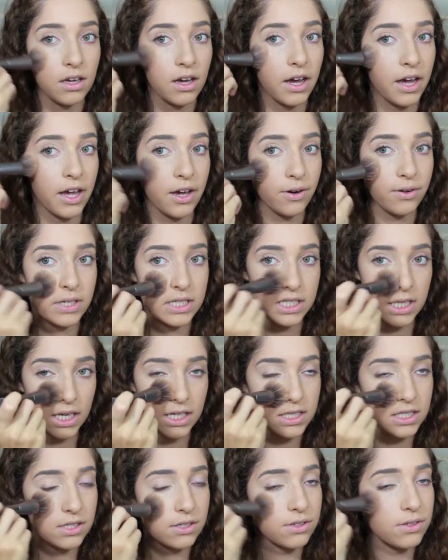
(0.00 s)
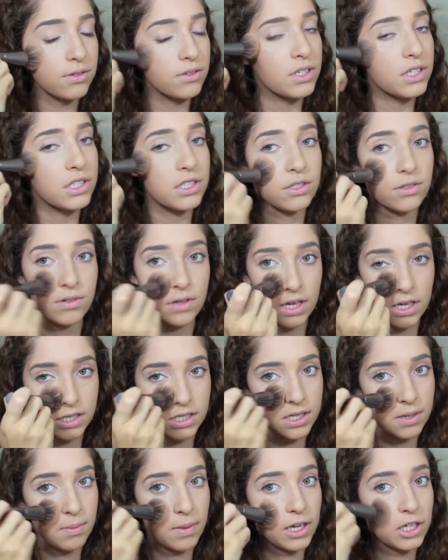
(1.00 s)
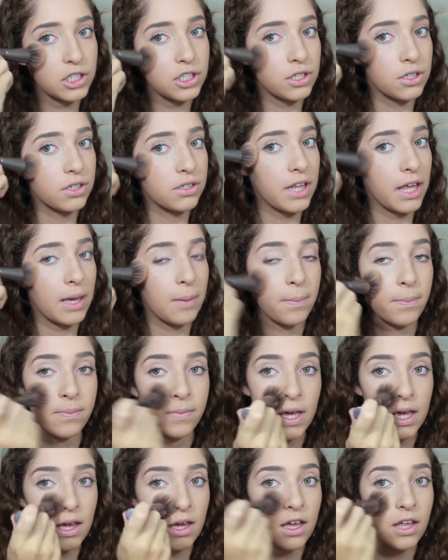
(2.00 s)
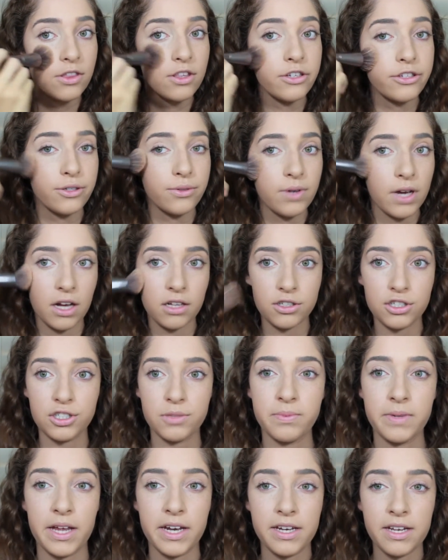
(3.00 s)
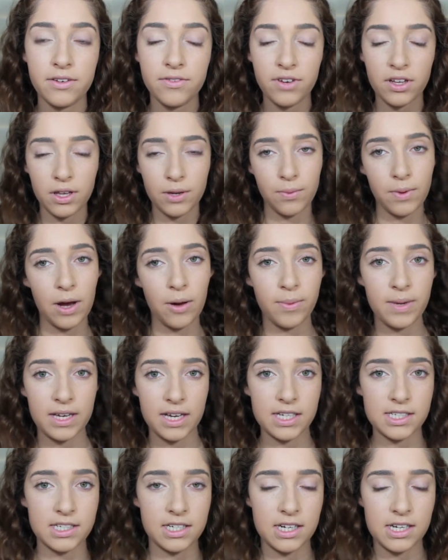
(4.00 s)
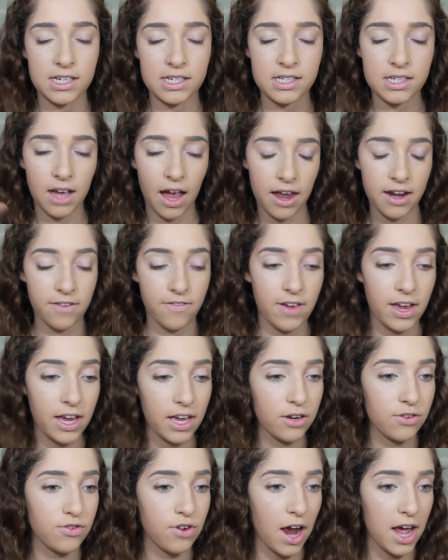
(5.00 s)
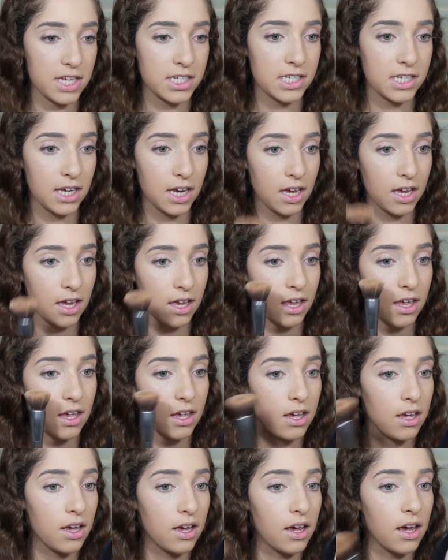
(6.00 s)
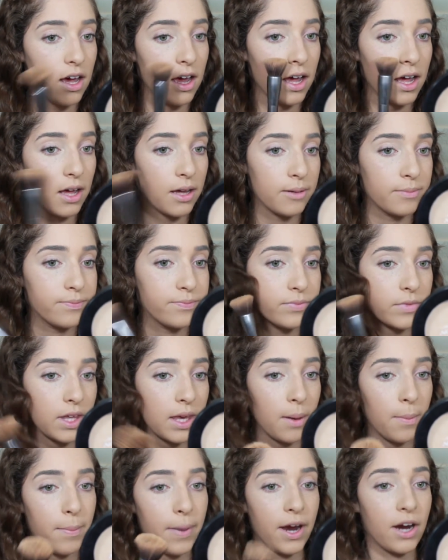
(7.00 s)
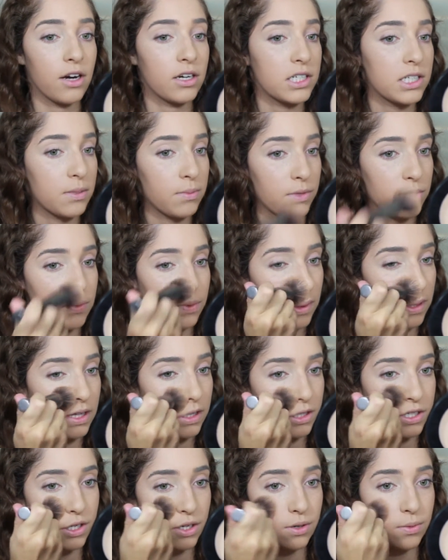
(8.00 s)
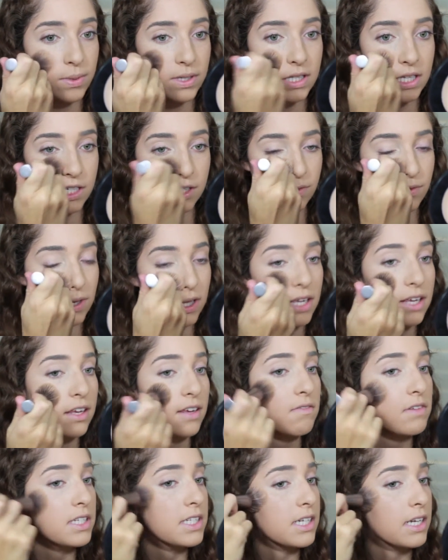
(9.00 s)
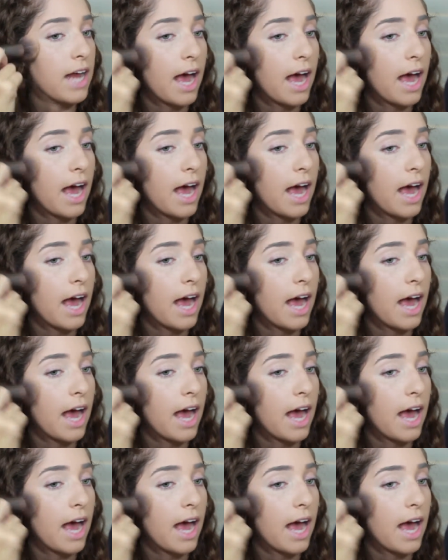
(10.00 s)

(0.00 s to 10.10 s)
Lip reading: I always like to just do this to make sure the two colors blend in really well, because it is kind of a drastic comparison between the two, but this really evens it